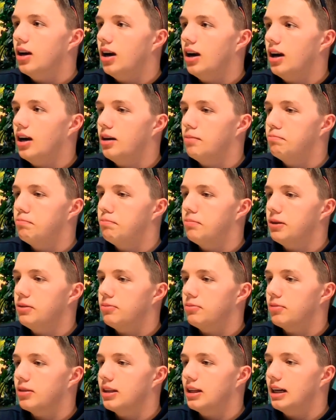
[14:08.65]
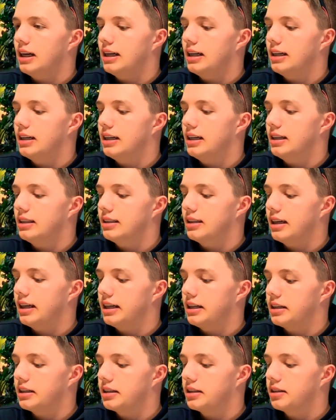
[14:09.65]
a bit reliant in
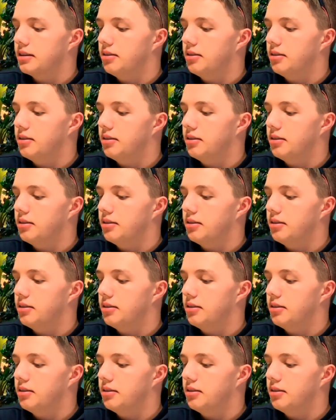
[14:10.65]
like,